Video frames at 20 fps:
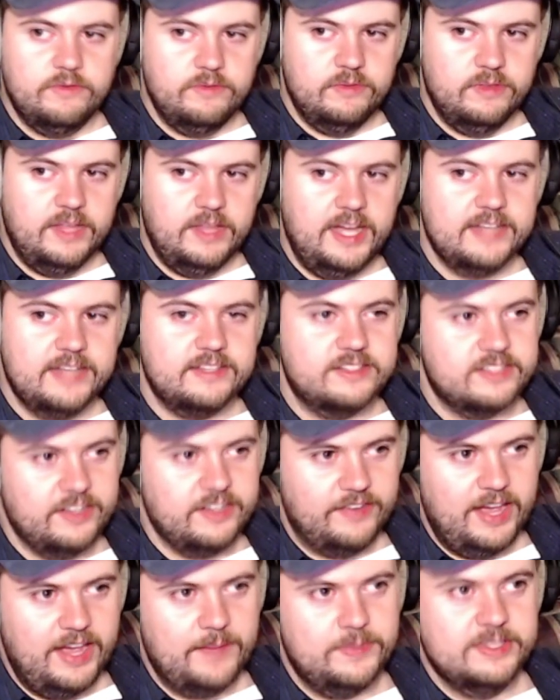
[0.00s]
lots of
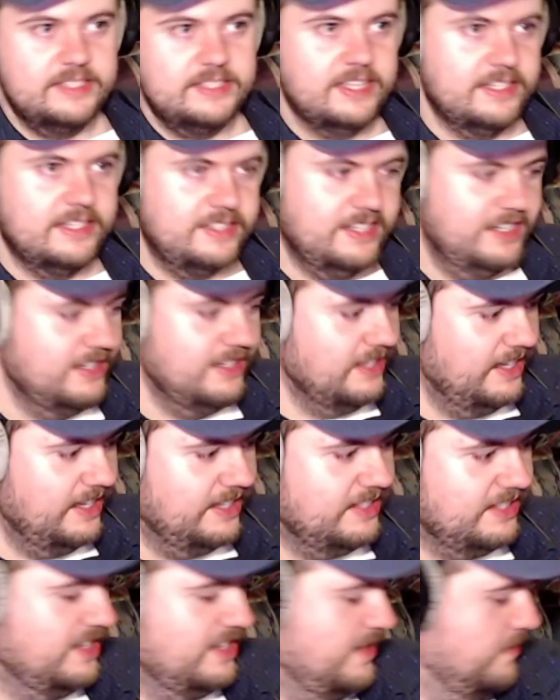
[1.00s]
stuff happens that day,
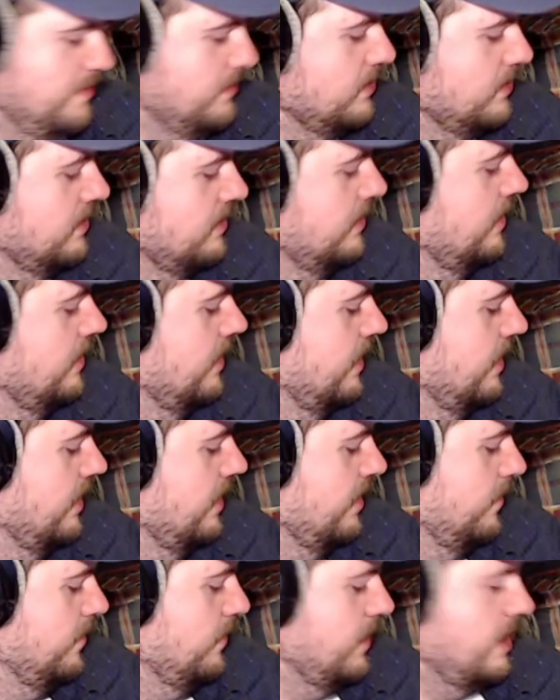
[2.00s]
it seems,
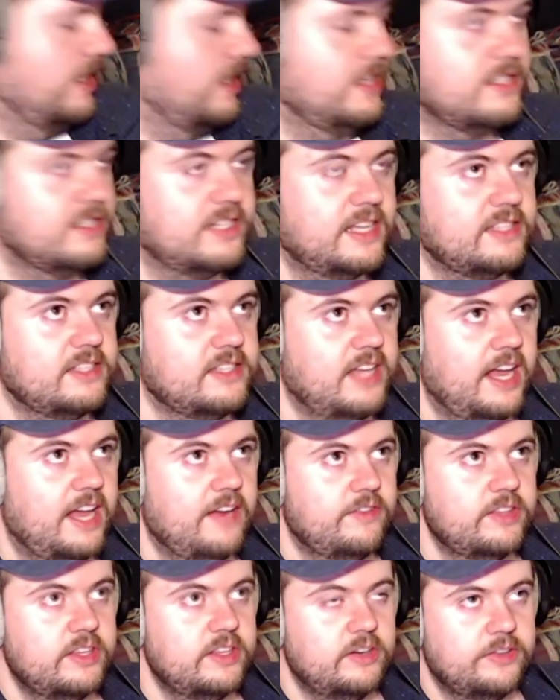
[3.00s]
because that's
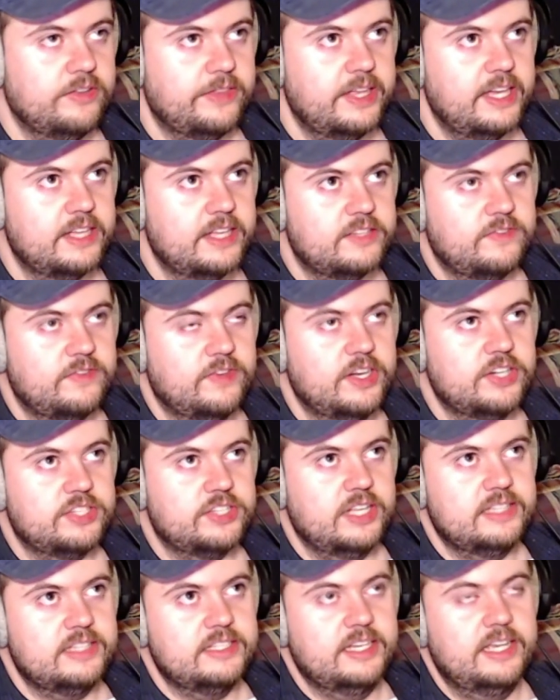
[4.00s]
every little thing gets finished
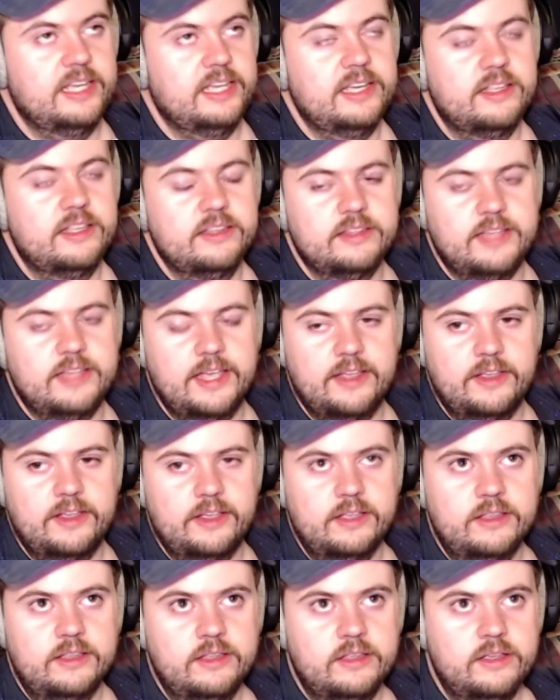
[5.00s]
that day.
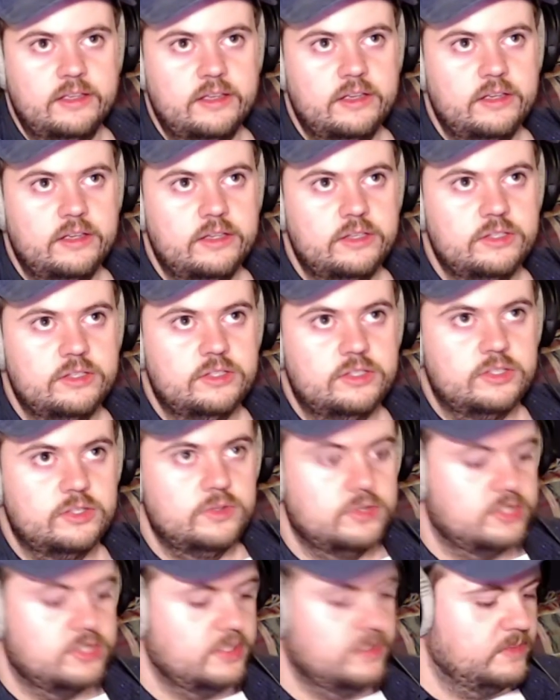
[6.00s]
They
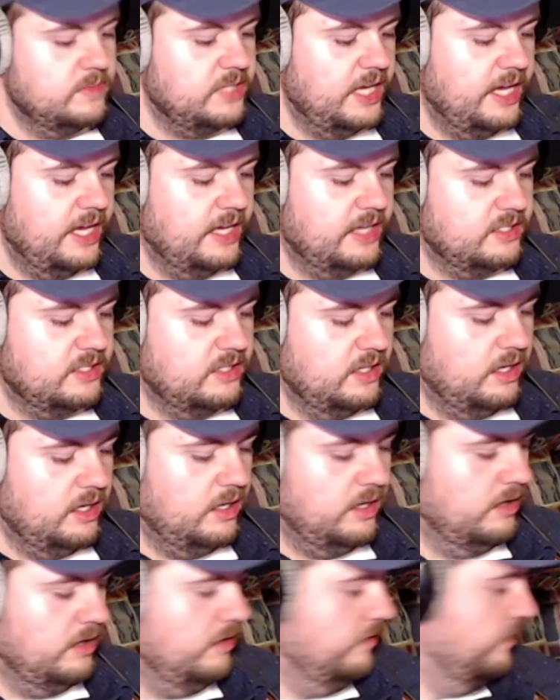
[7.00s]
do some takes
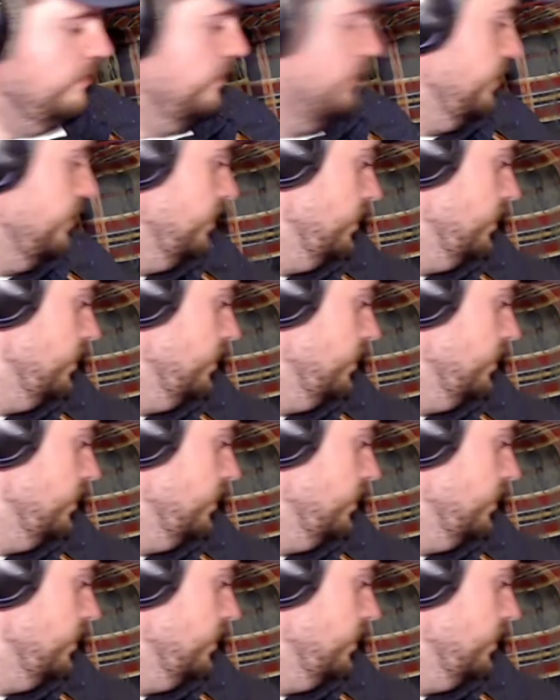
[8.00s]
of,